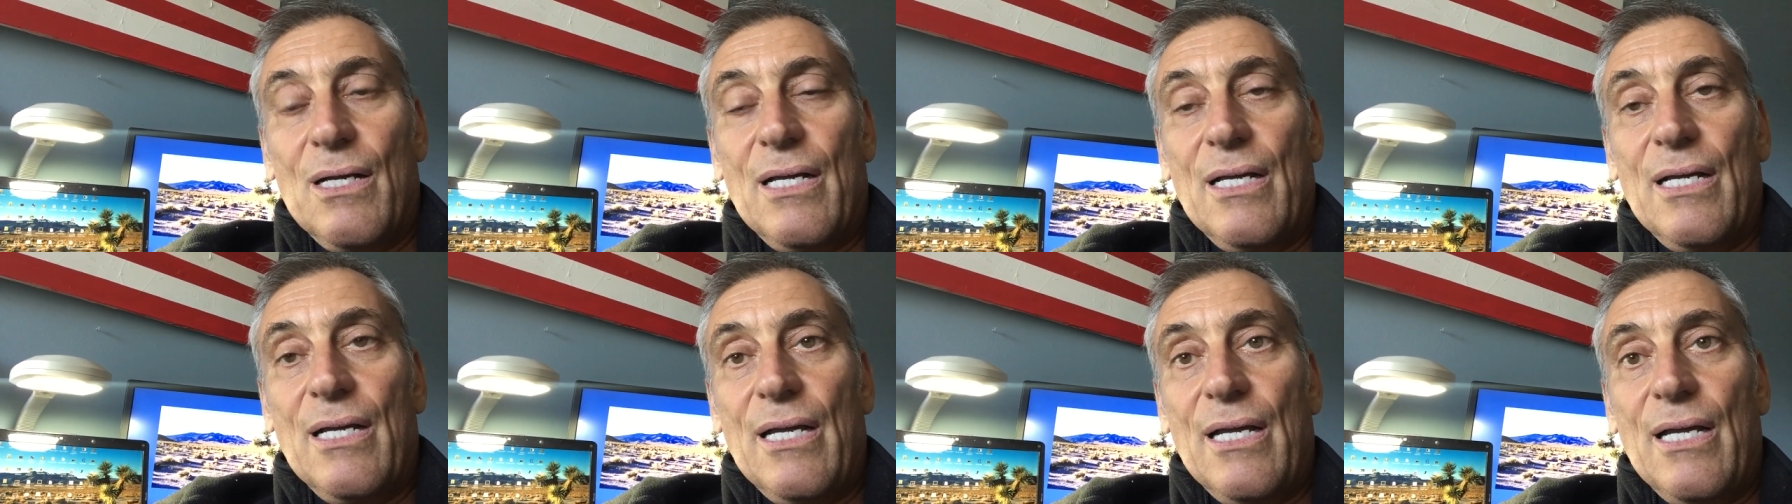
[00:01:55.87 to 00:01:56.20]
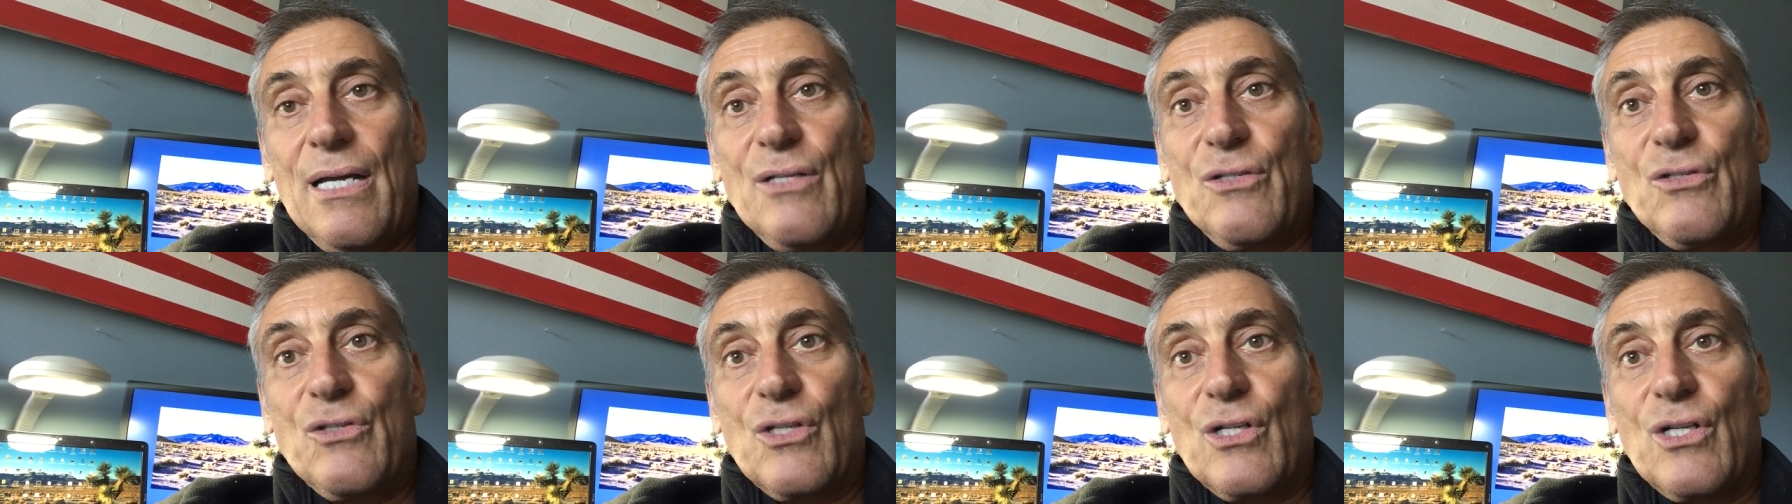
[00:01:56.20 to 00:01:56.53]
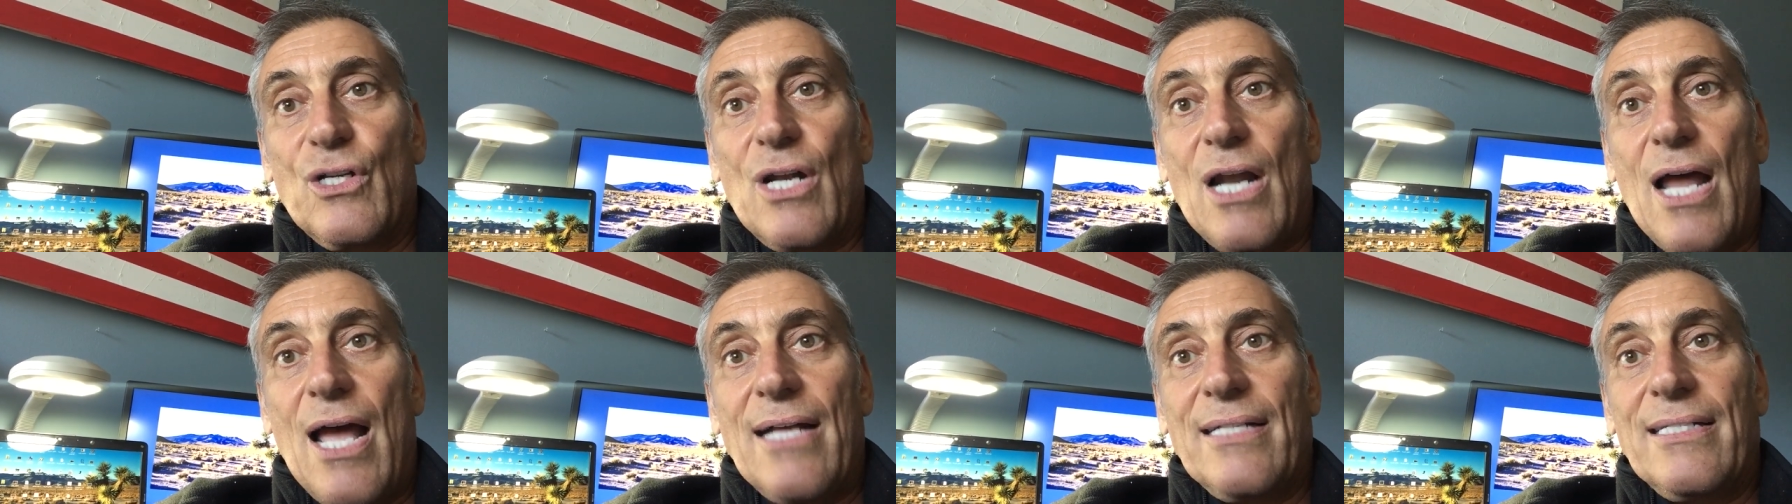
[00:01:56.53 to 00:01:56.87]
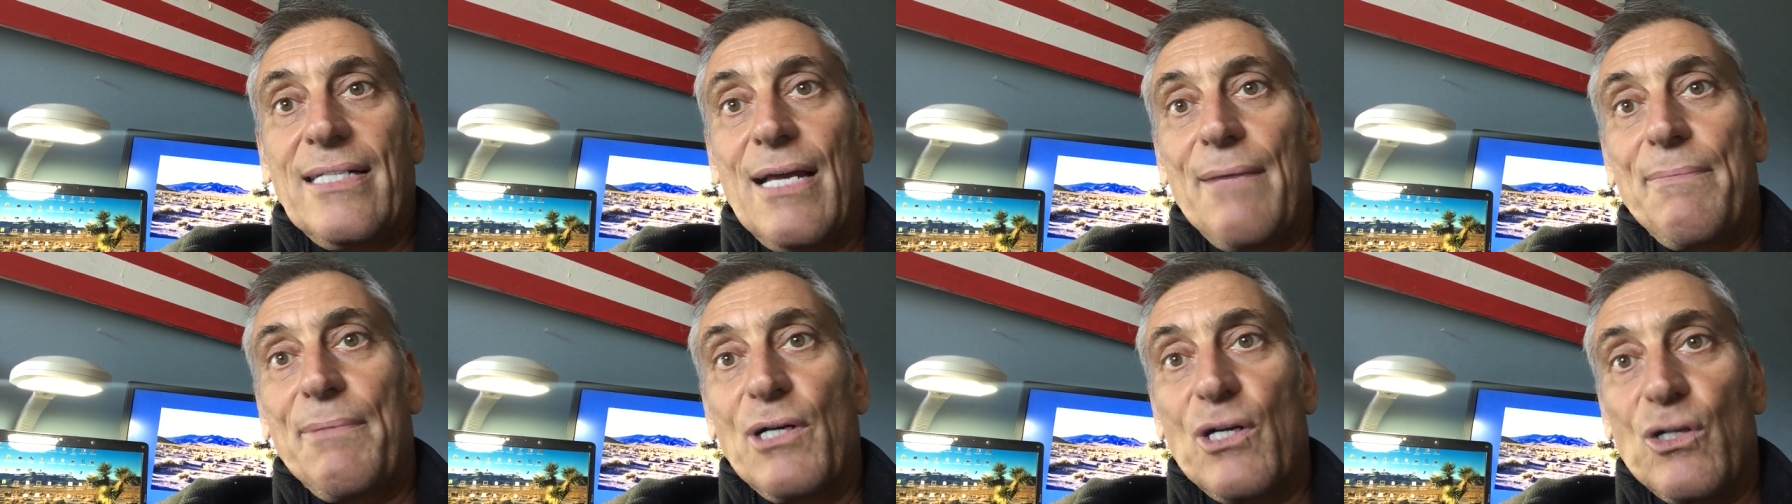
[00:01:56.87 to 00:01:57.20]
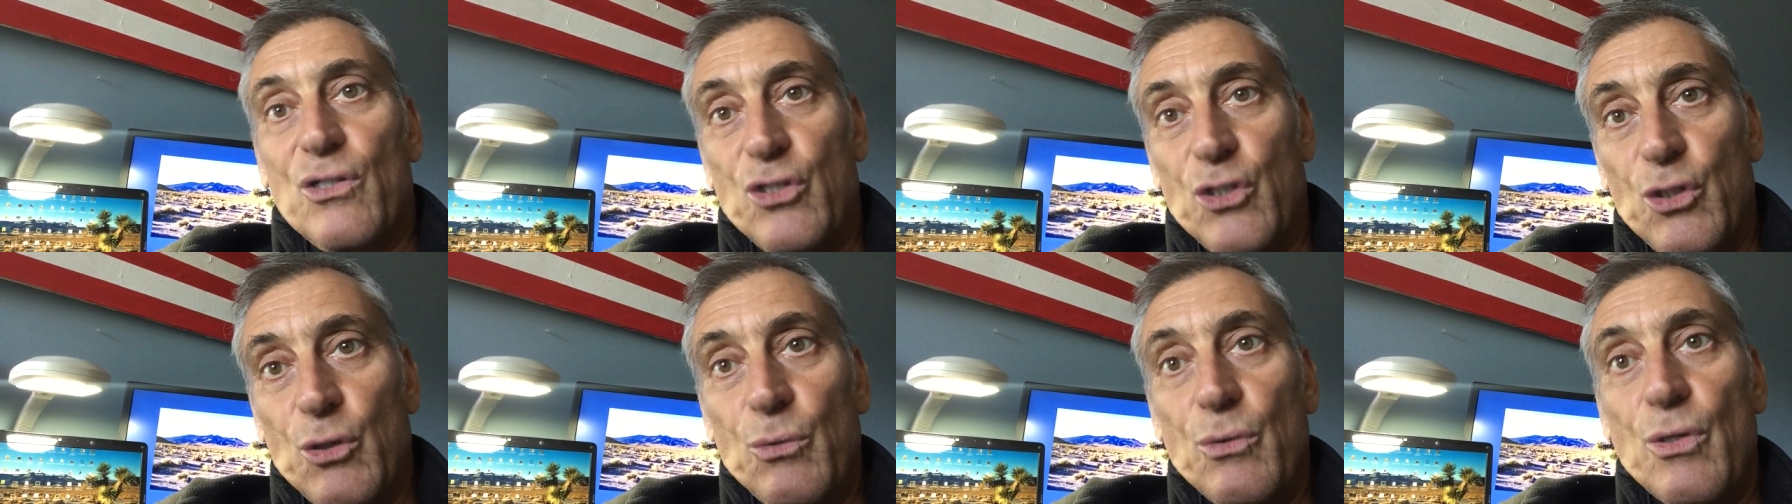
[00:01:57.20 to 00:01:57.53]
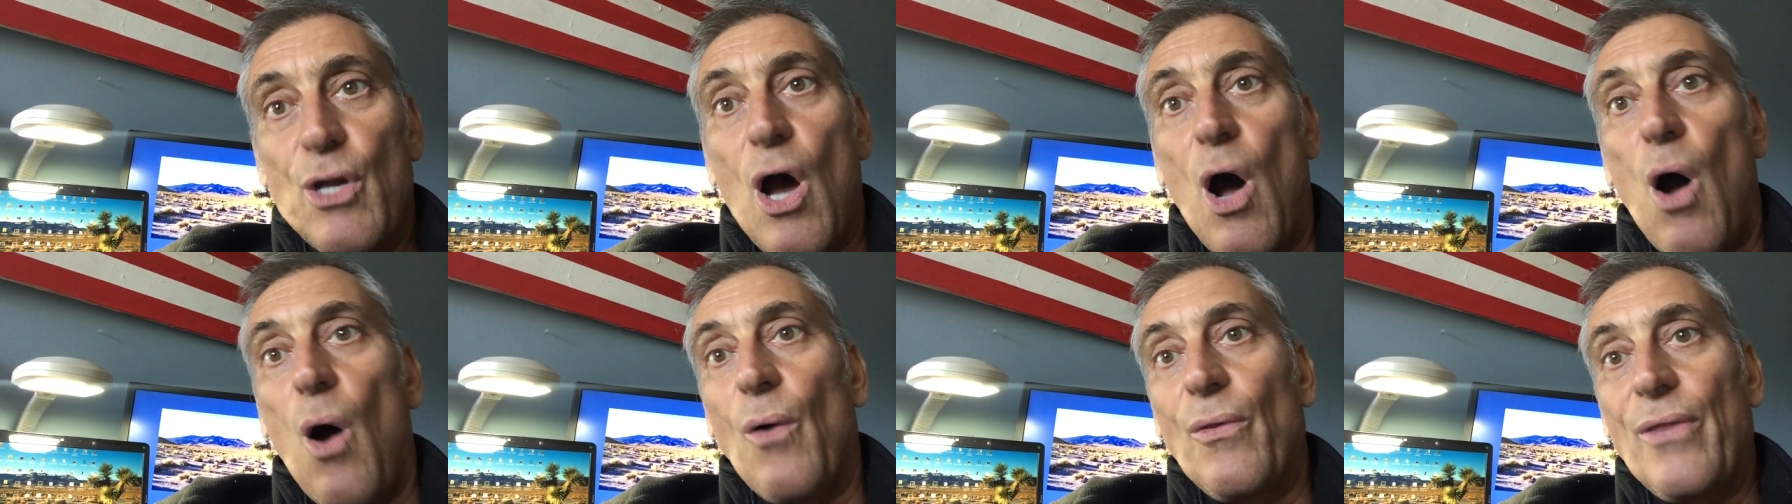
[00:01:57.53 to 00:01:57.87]
is a good idea because you
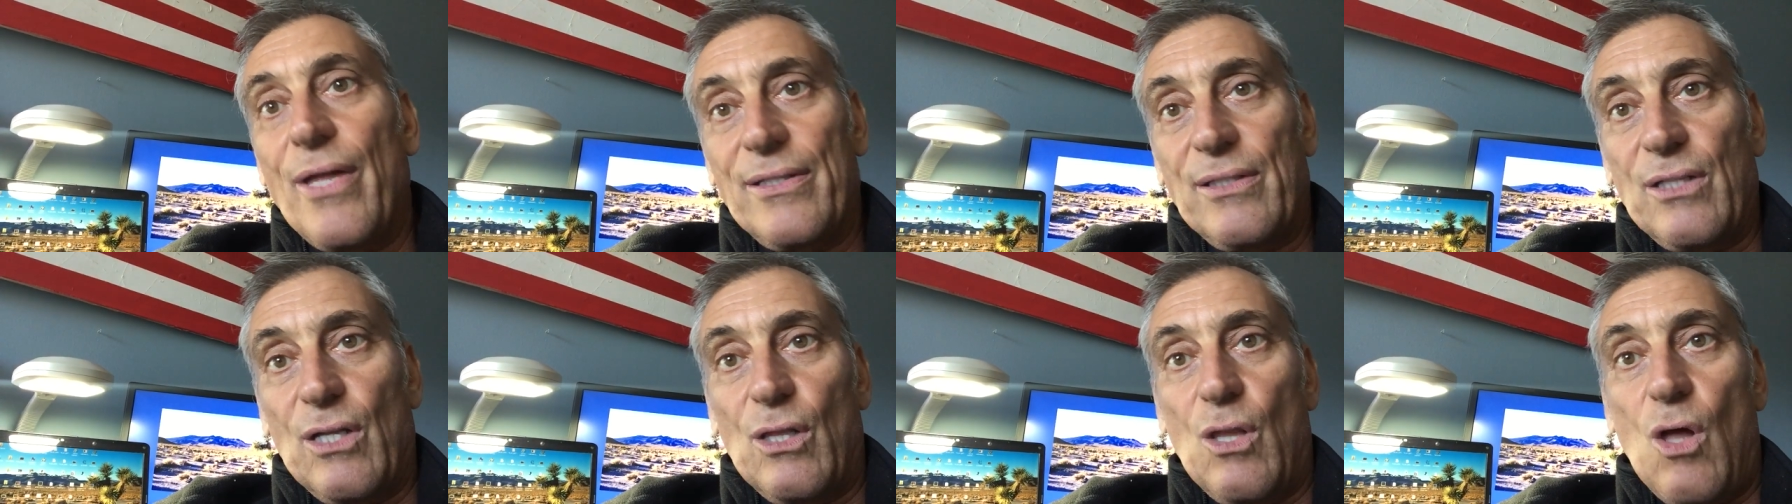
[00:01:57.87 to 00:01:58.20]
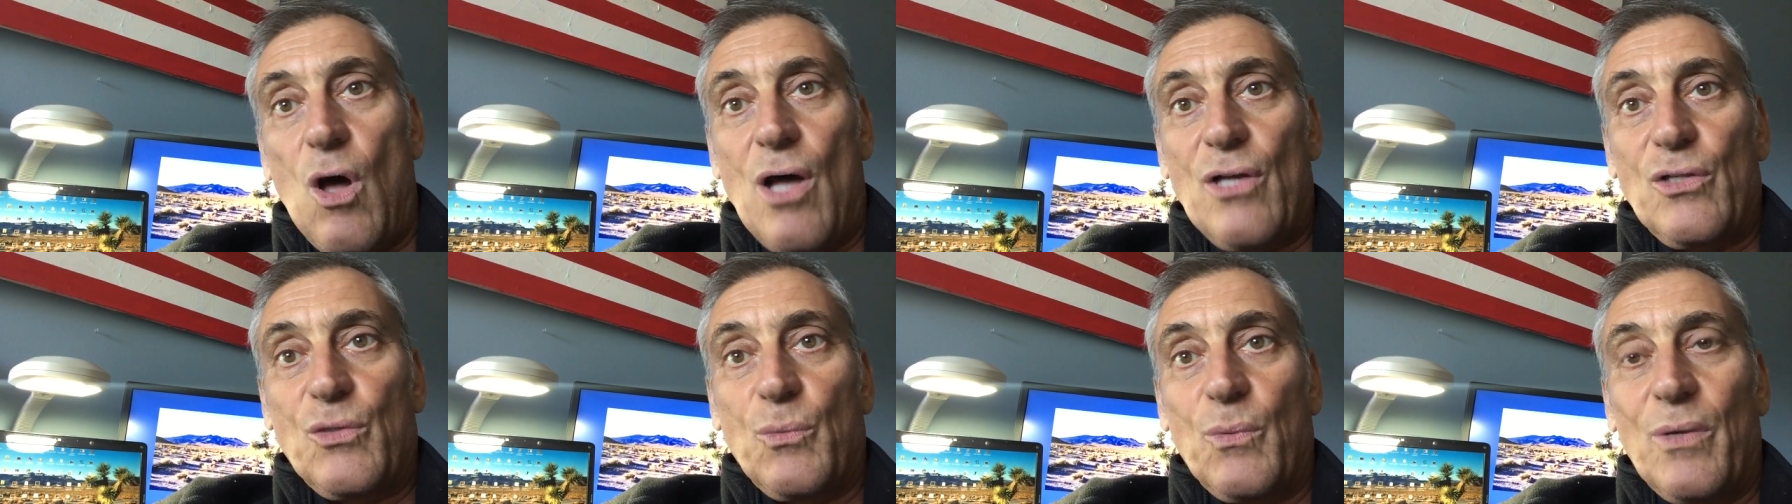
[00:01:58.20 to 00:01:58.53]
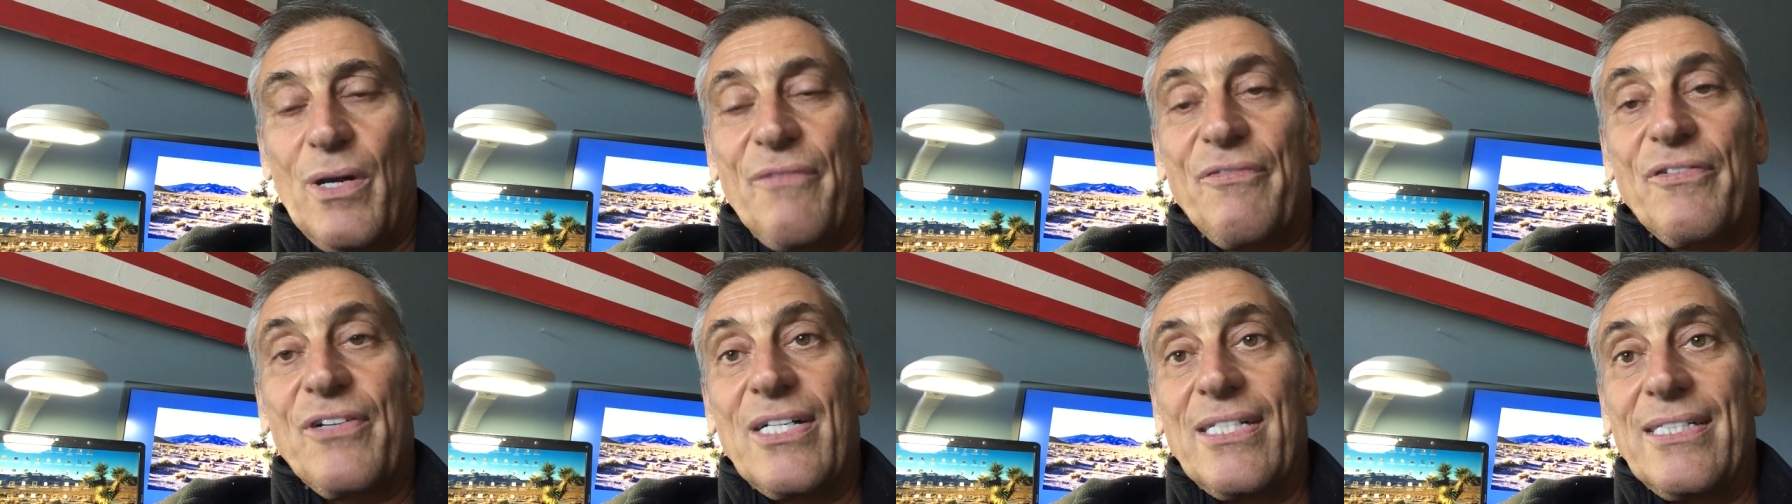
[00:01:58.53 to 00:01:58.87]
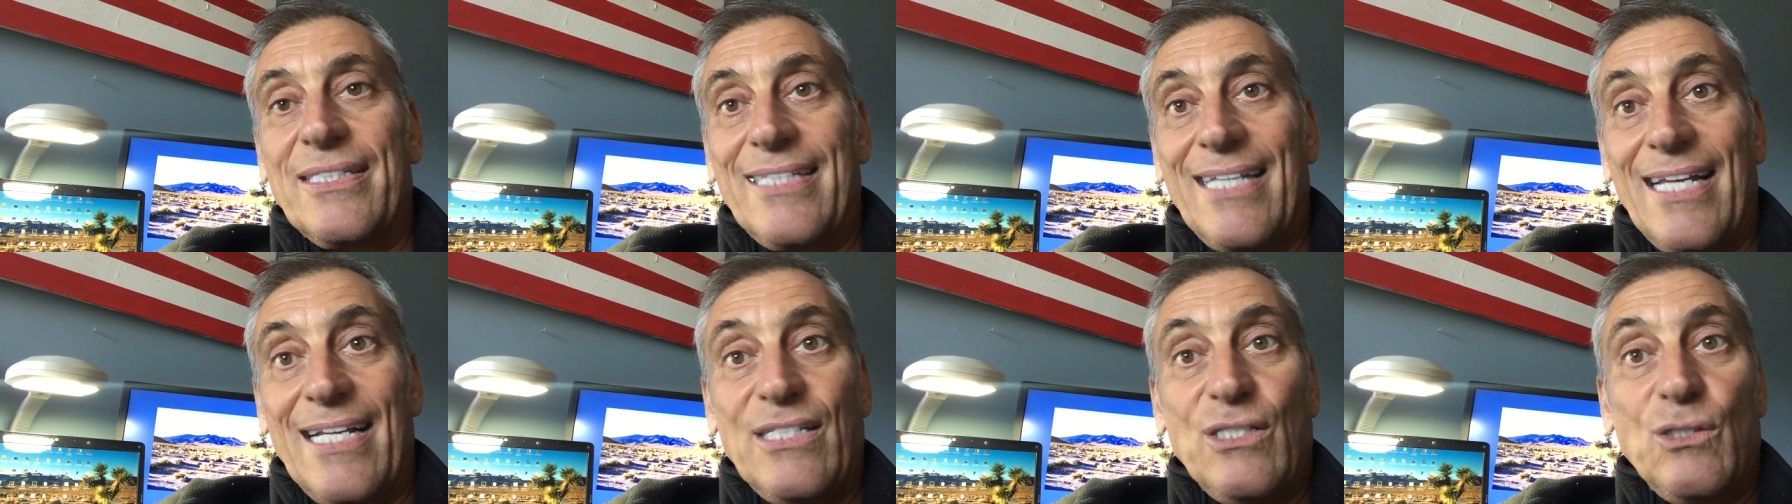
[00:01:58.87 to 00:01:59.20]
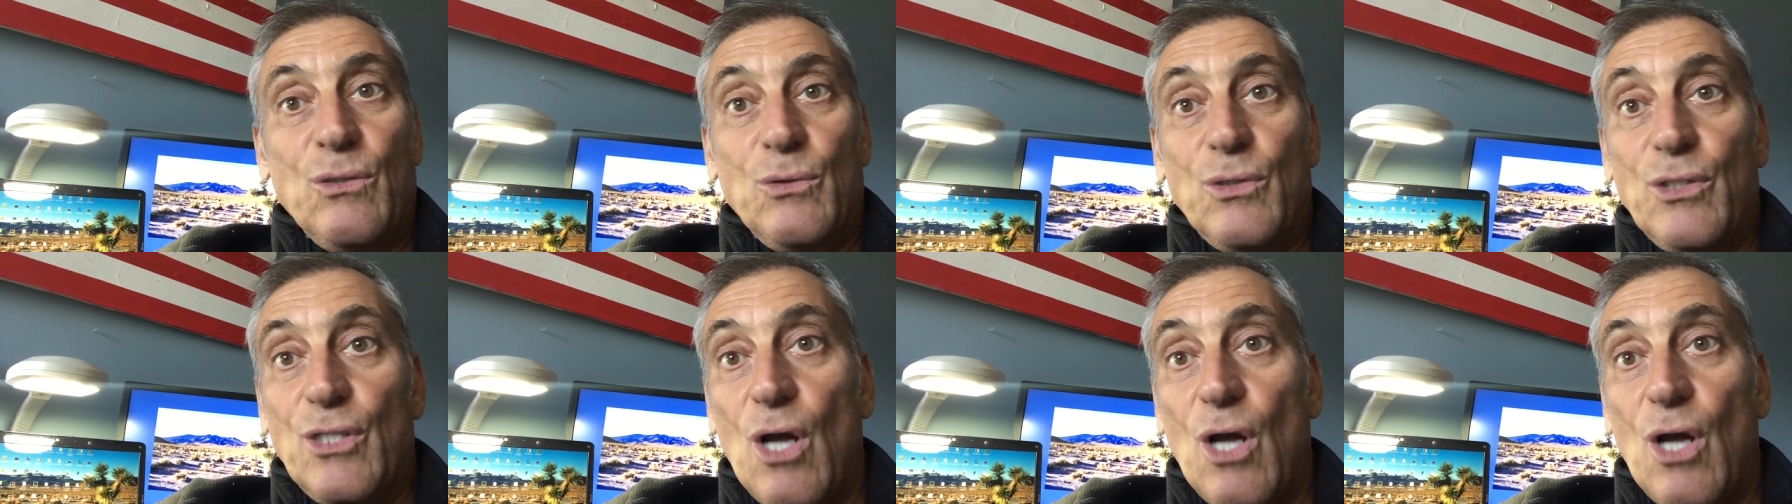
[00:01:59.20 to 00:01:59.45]
know that the loss would have continued.